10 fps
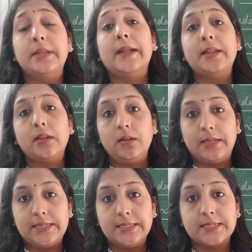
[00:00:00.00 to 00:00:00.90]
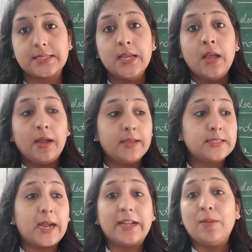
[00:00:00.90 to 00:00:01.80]
radical leaders
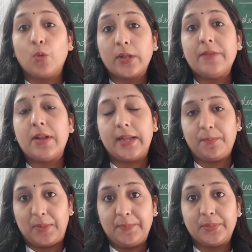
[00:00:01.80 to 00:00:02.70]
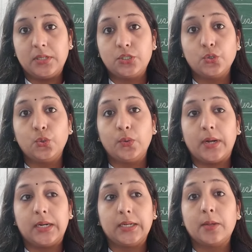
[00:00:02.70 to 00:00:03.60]
started motivating people to